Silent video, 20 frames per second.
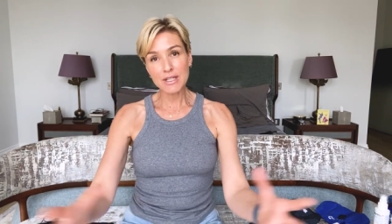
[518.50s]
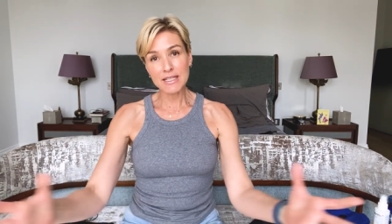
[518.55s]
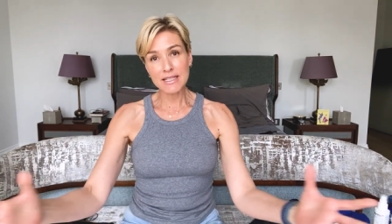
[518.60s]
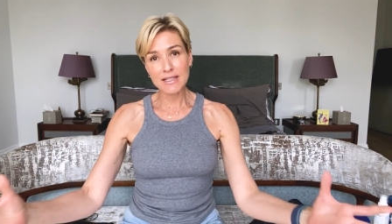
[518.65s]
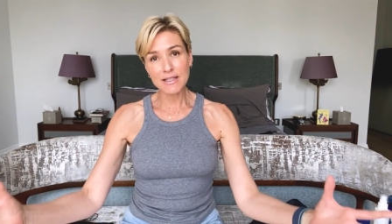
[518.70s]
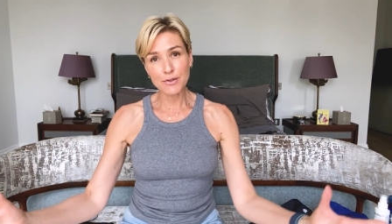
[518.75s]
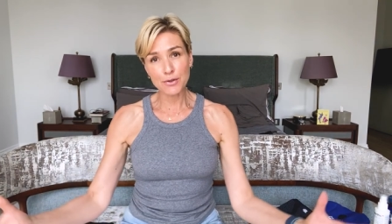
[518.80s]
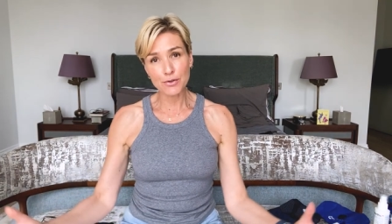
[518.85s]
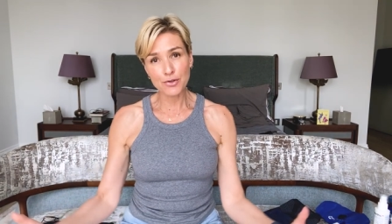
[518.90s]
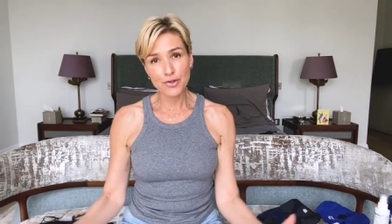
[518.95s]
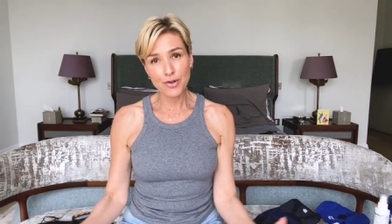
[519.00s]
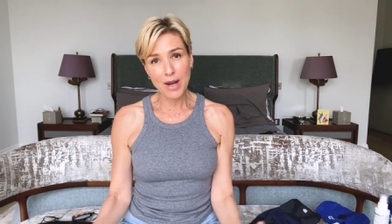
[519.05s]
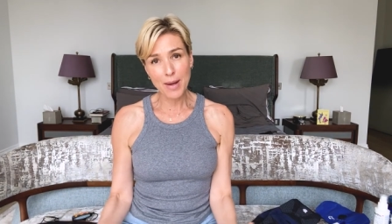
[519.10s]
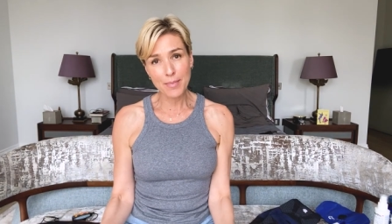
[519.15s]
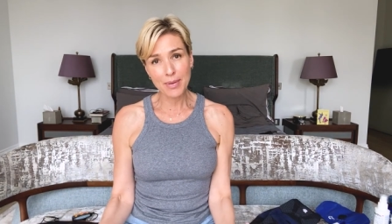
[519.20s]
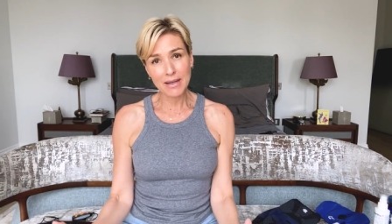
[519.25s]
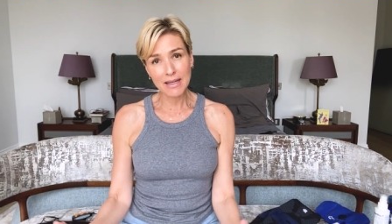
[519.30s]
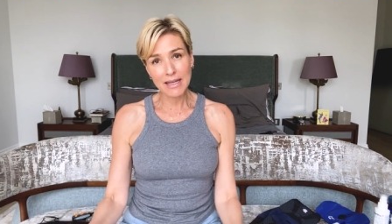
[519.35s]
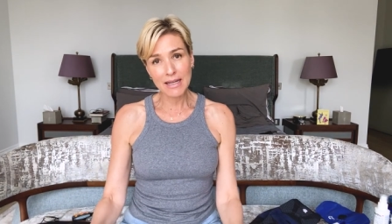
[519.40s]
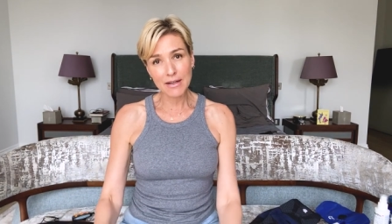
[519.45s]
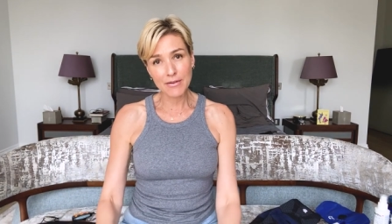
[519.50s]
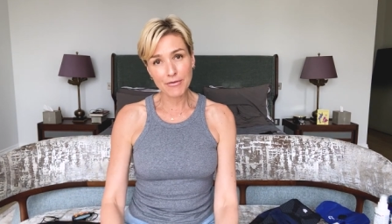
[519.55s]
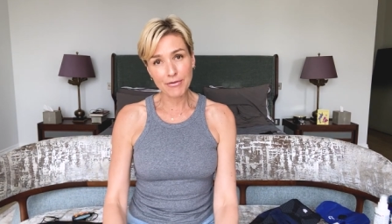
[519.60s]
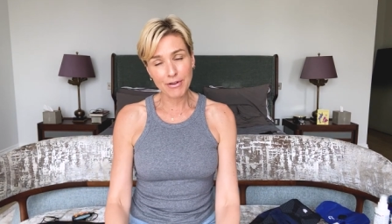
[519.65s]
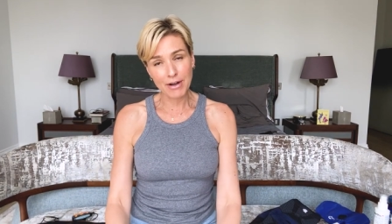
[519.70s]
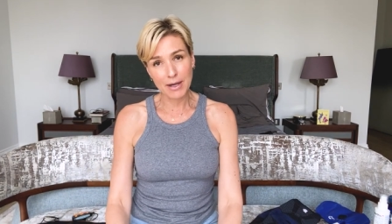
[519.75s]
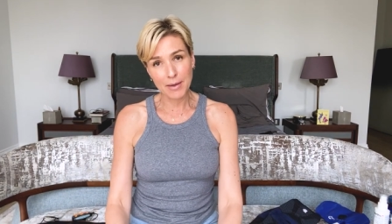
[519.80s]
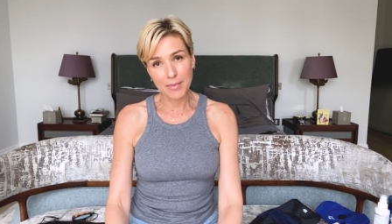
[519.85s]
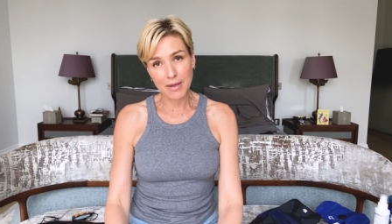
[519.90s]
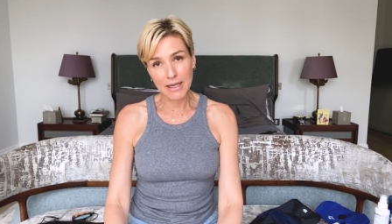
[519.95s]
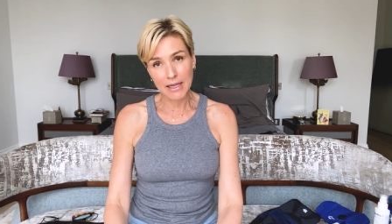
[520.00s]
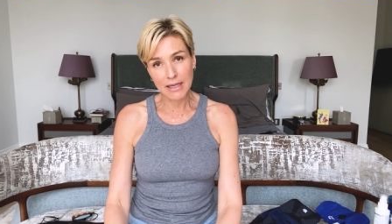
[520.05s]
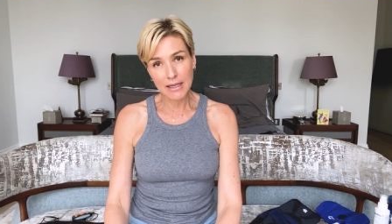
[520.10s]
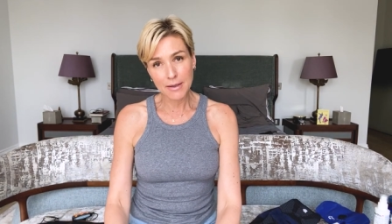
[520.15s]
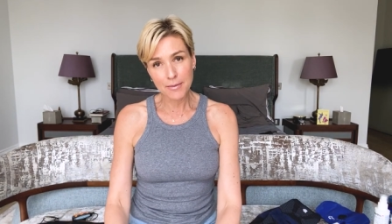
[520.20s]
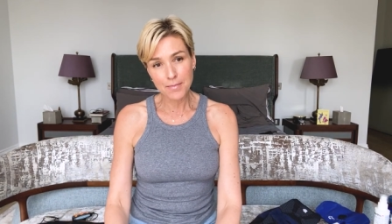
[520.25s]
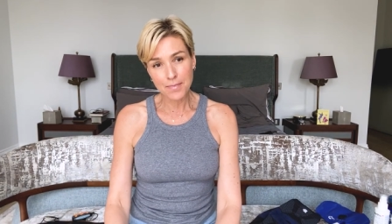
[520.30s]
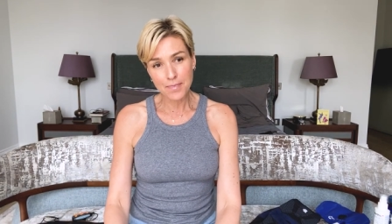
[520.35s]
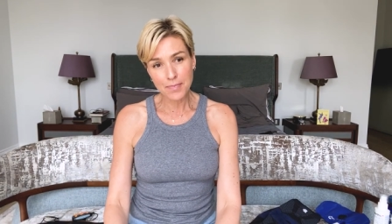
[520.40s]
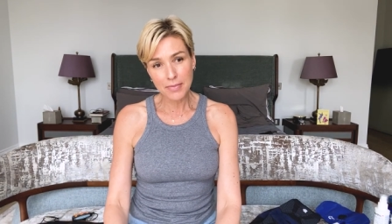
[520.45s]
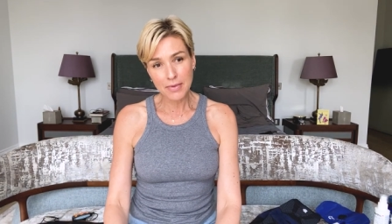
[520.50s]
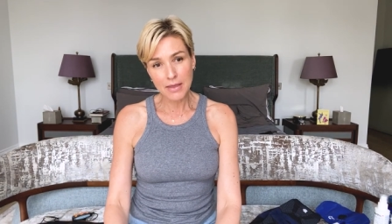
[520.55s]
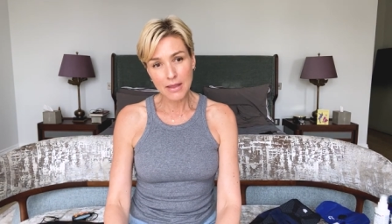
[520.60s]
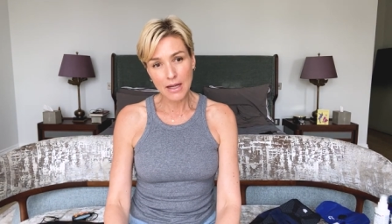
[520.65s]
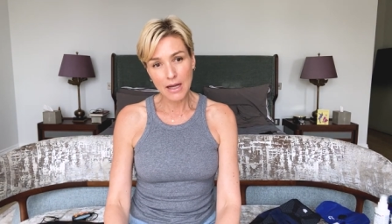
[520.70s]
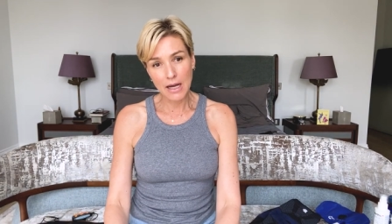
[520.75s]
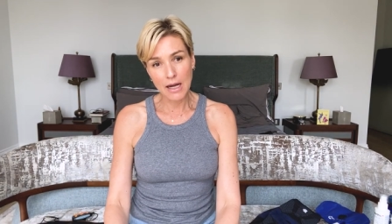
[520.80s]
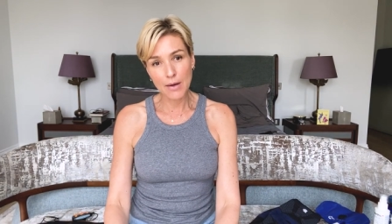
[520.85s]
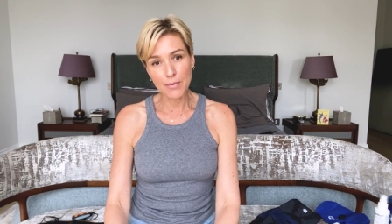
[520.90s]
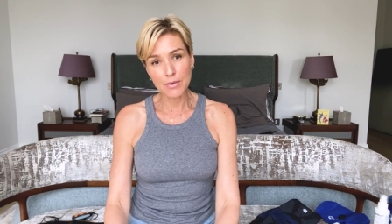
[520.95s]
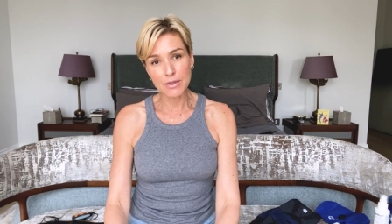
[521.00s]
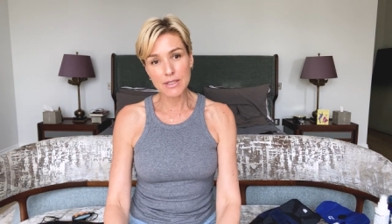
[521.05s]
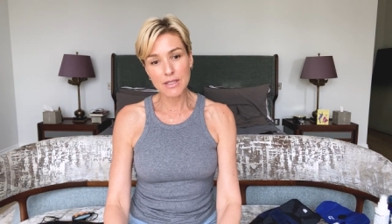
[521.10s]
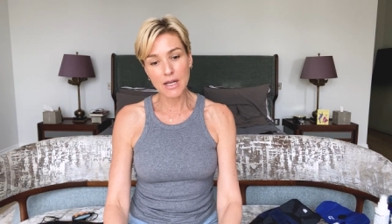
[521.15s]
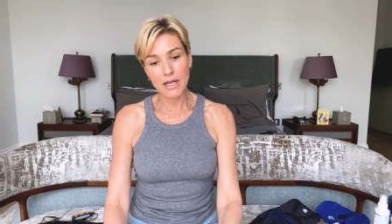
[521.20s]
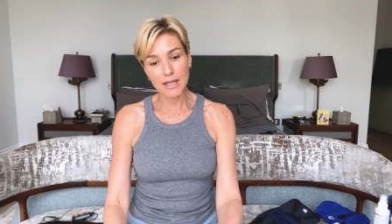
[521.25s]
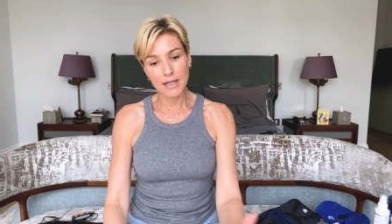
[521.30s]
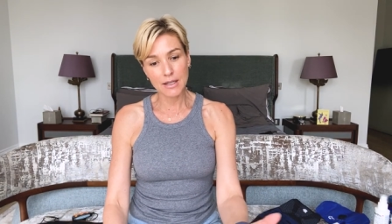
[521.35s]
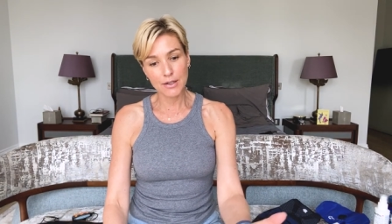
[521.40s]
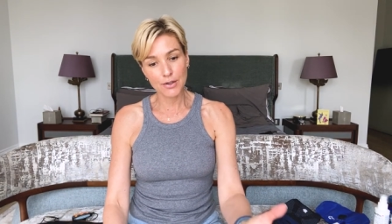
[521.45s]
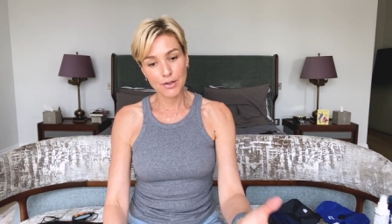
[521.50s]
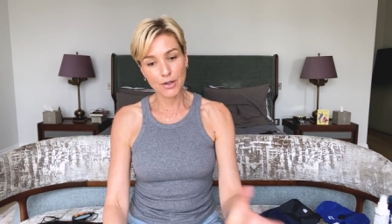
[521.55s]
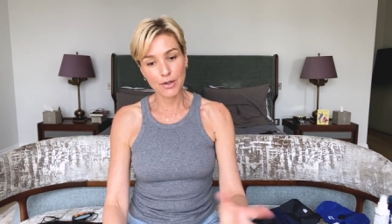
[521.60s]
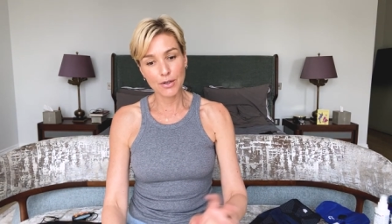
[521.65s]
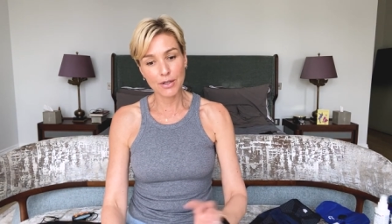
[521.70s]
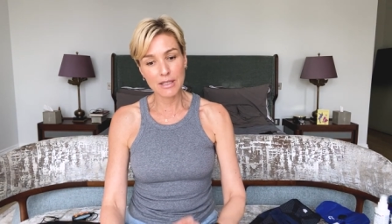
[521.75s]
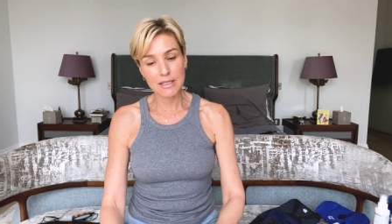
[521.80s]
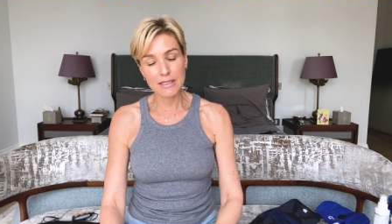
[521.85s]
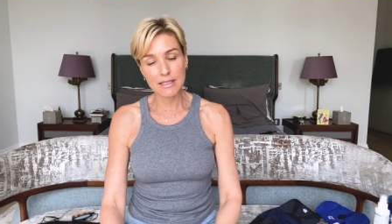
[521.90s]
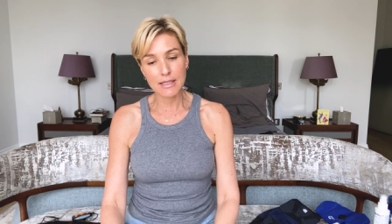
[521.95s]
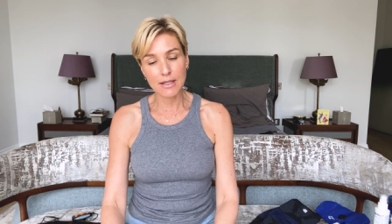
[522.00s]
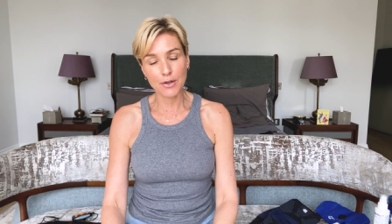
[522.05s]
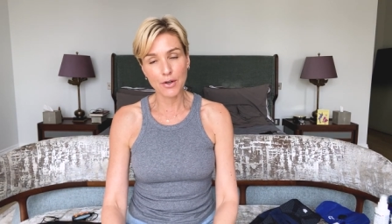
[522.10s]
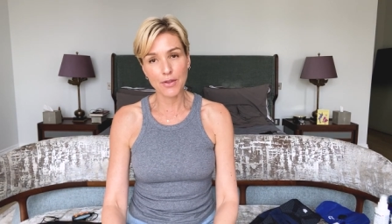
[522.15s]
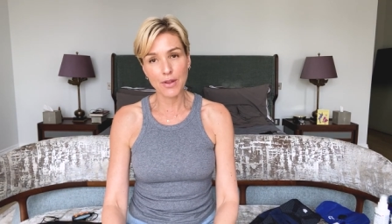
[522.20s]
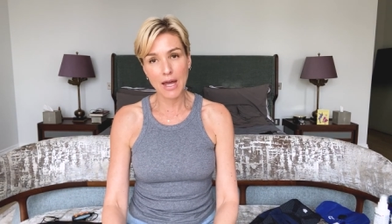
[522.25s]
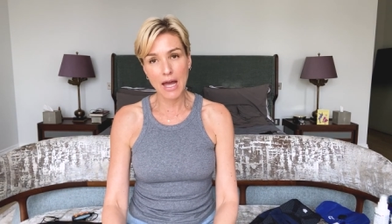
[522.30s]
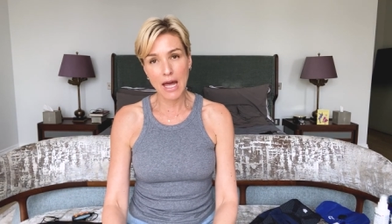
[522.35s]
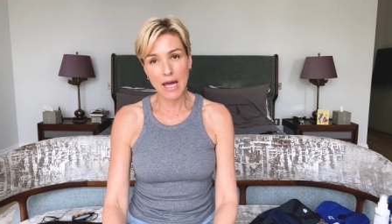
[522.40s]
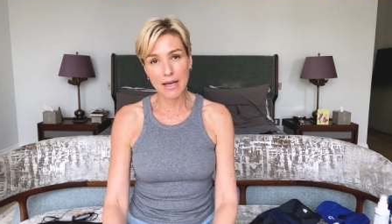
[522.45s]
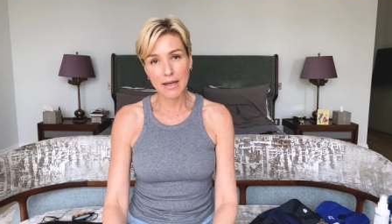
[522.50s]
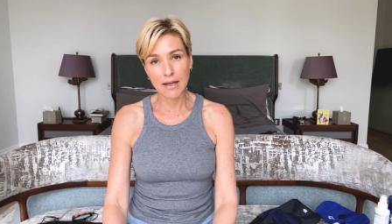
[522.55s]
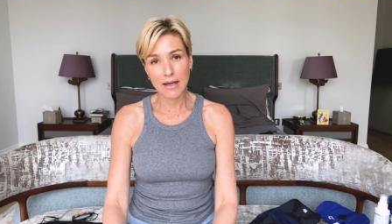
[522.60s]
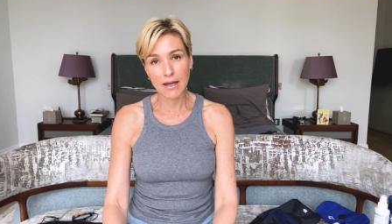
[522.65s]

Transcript: this little trampoline in front of me and was like, you know, let's get on that.